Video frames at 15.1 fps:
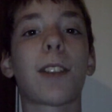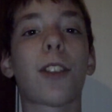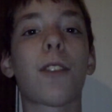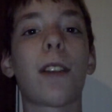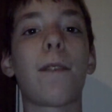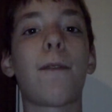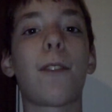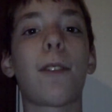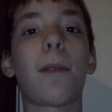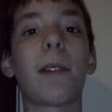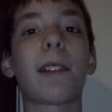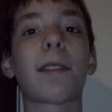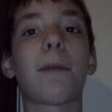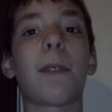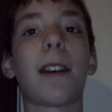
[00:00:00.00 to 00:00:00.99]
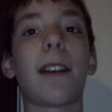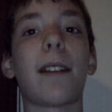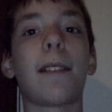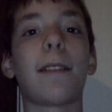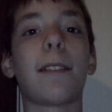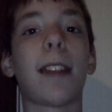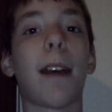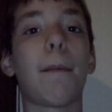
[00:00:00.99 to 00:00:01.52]
3-4 weeks away.
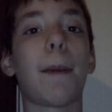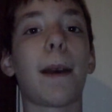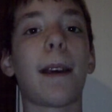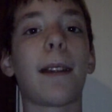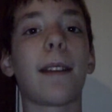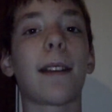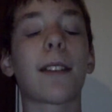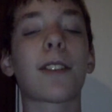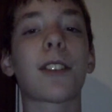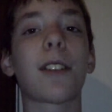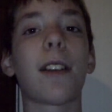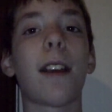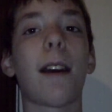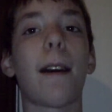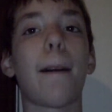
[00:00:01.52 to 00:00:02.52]
Not bad, actually.